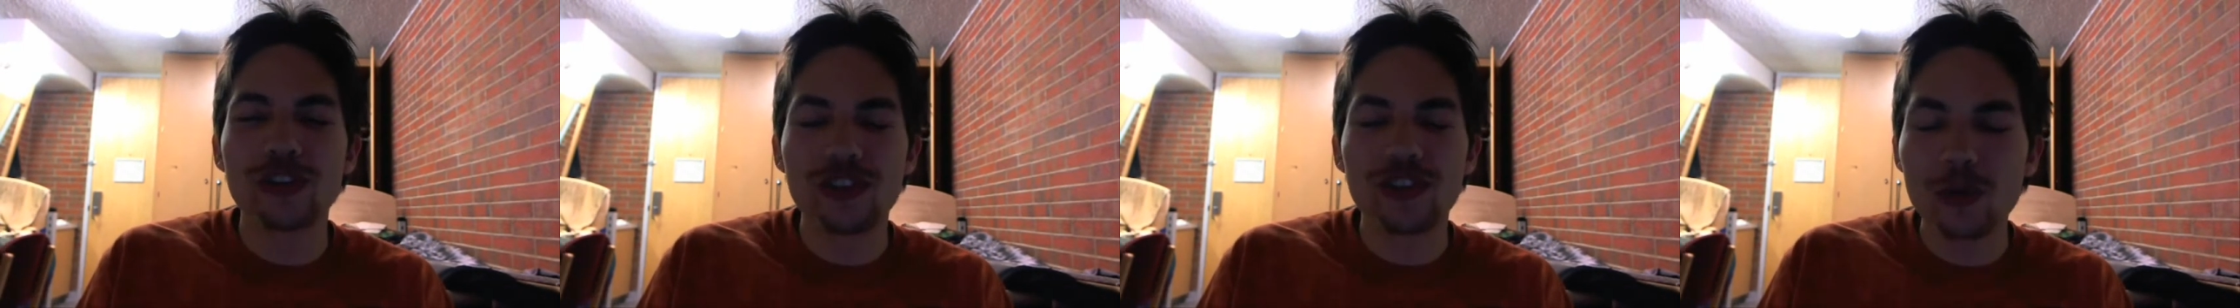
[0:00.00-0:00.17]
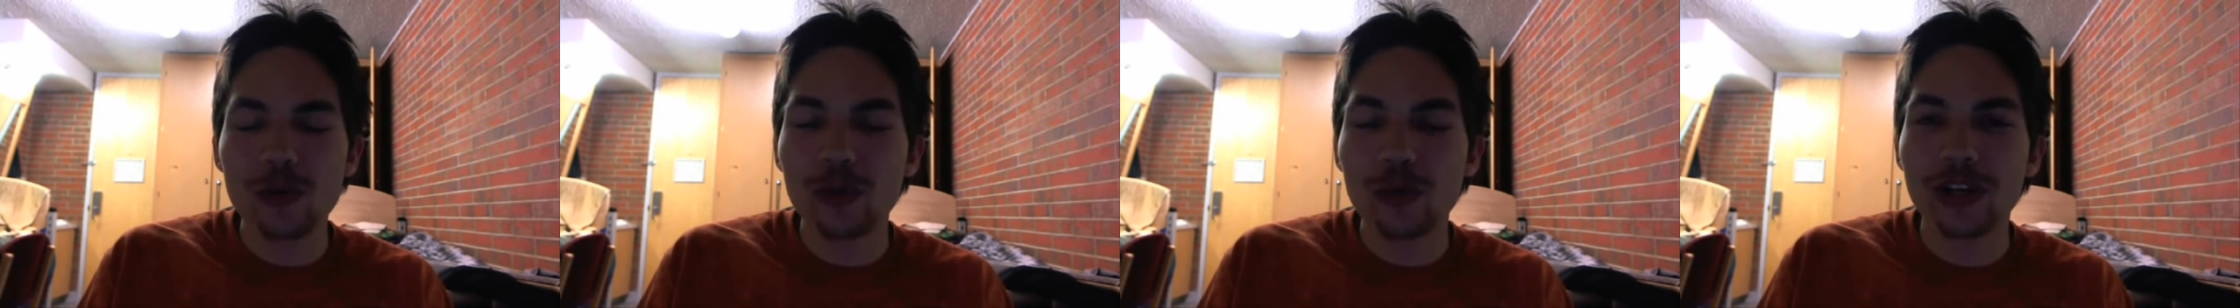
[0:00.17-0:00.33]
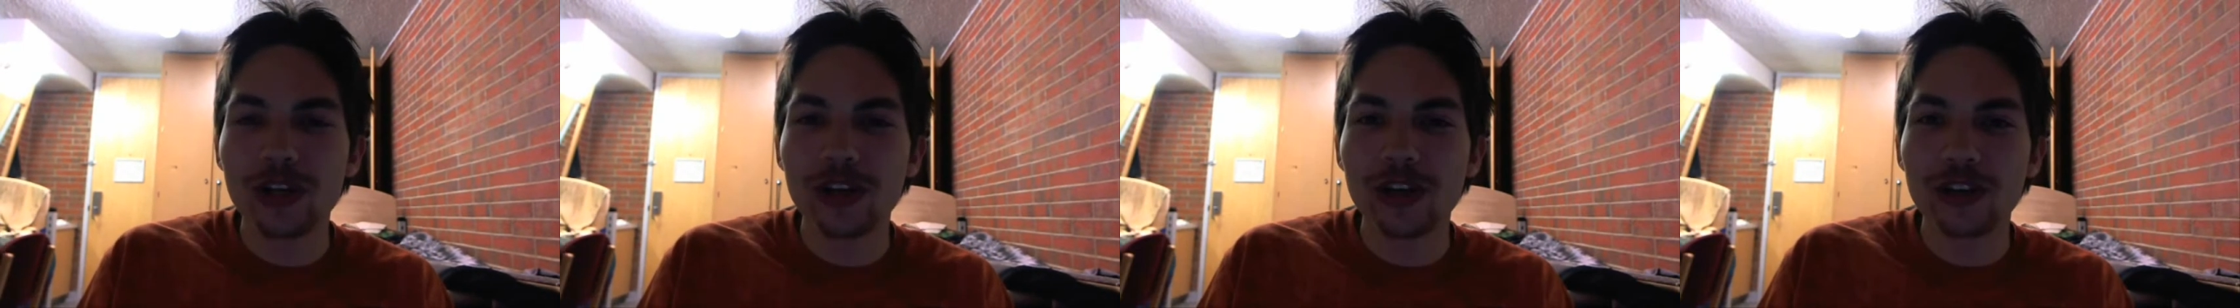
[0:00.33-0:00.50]

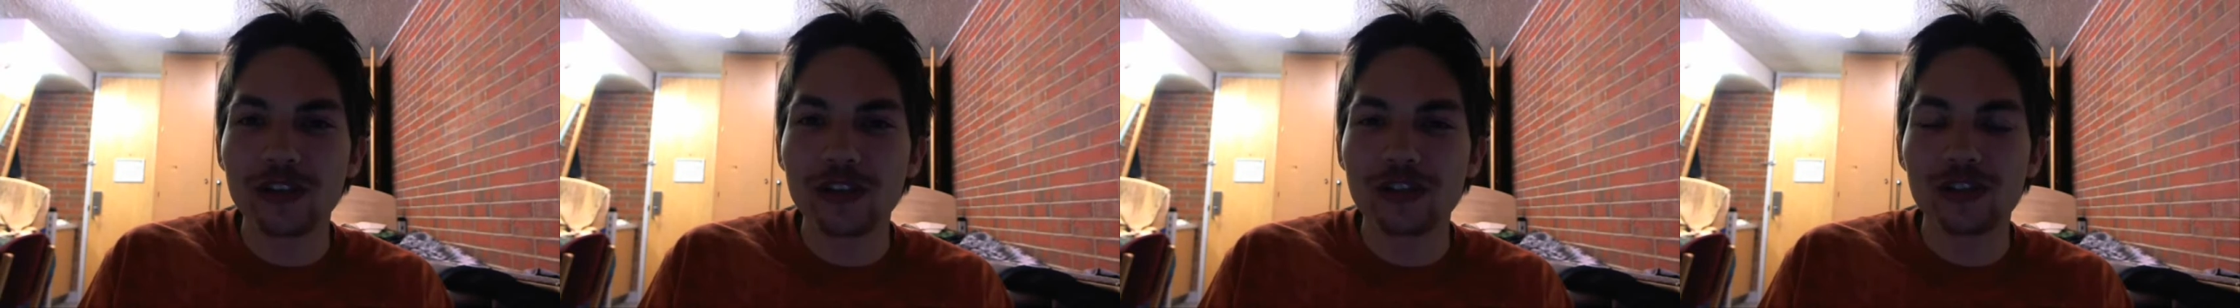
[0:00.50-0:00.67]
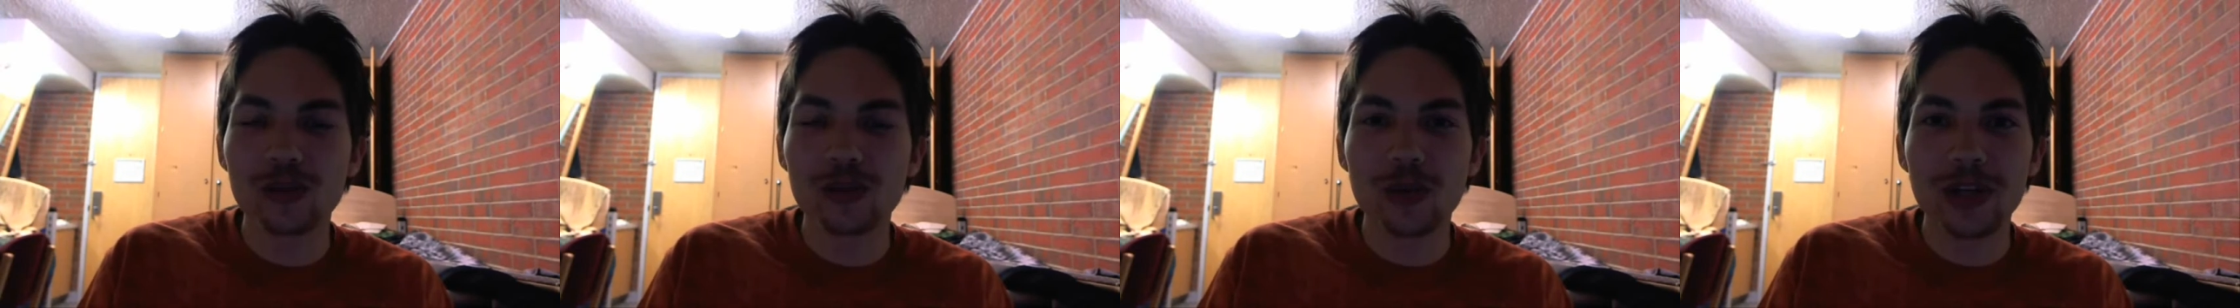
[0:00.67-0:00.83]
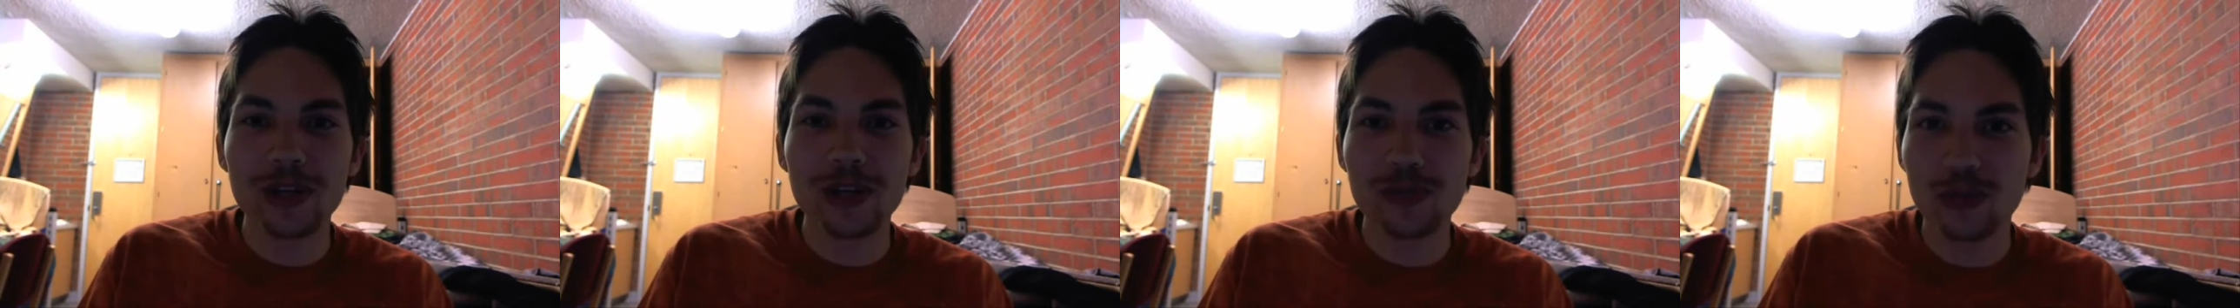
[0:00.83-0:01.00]
someone else
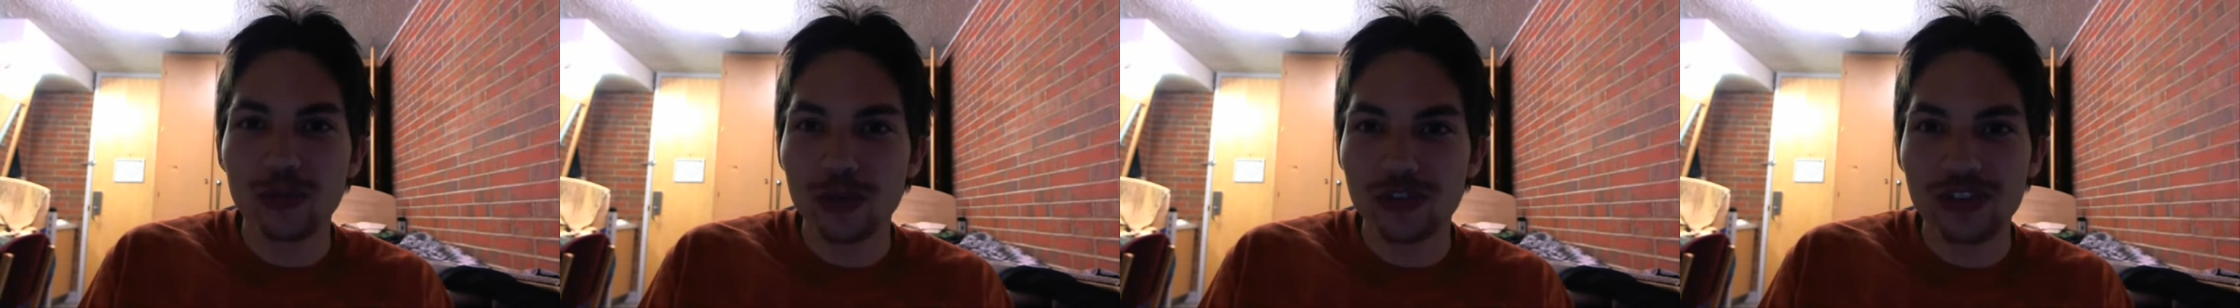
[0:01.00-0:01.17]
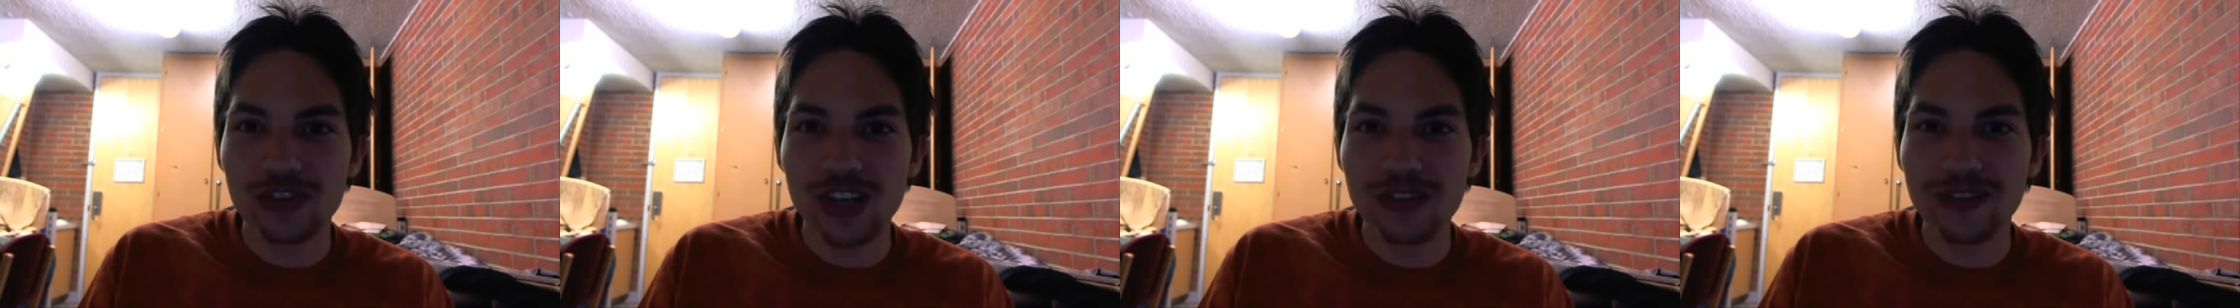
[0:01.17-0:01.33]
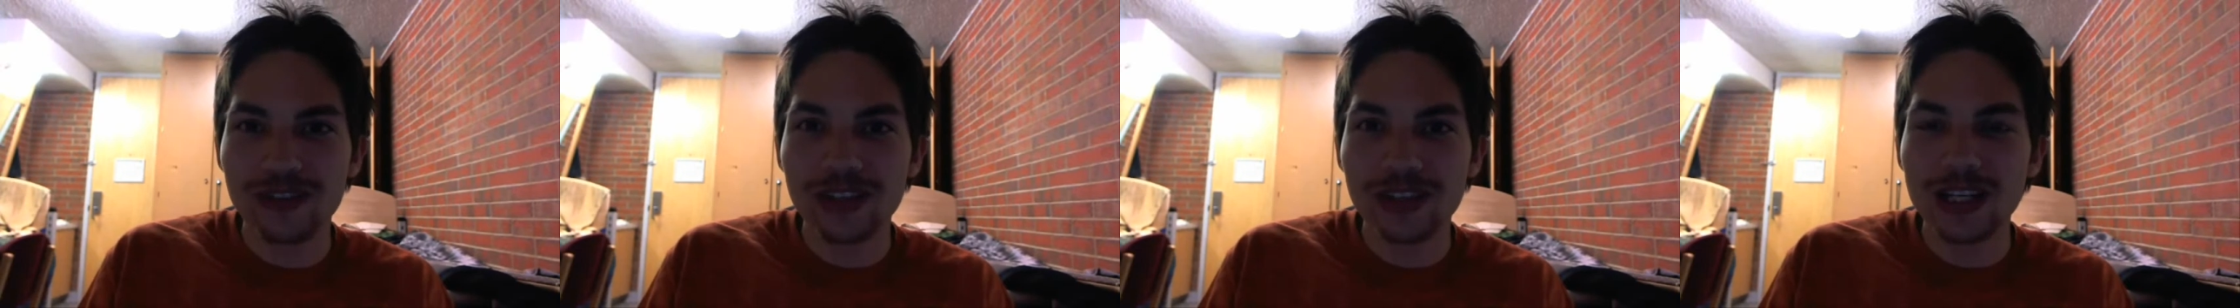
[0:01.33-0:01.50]

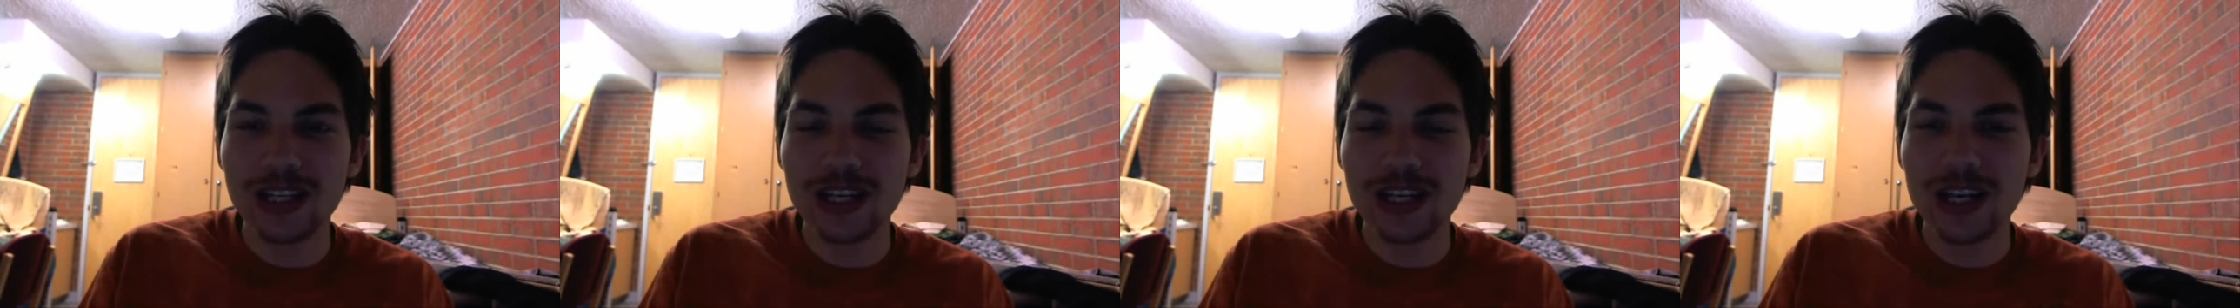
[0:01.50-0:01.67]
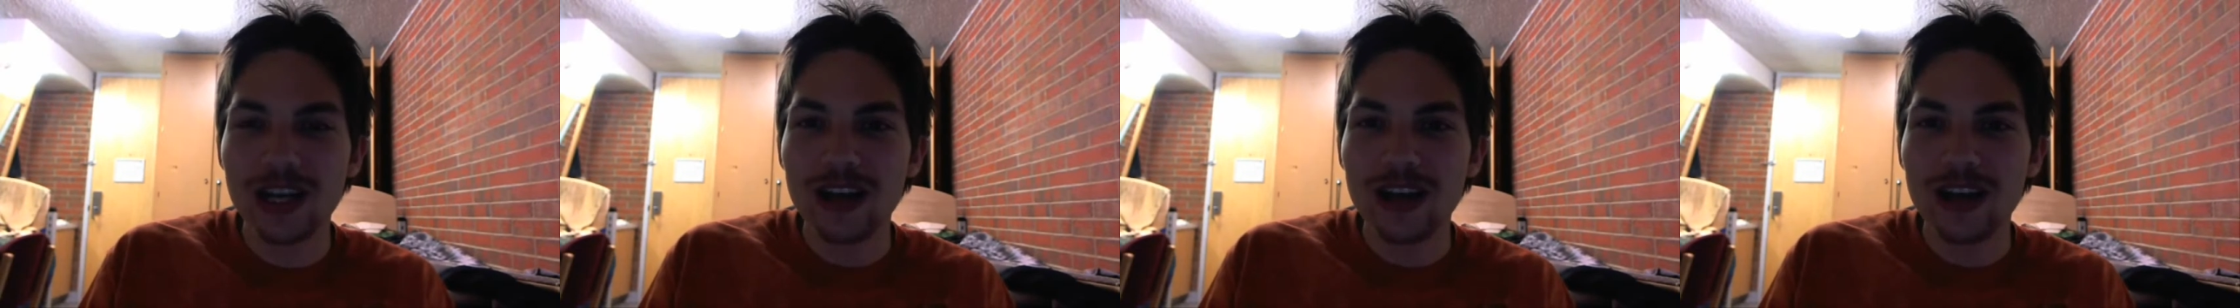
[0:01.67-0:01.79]
24-7.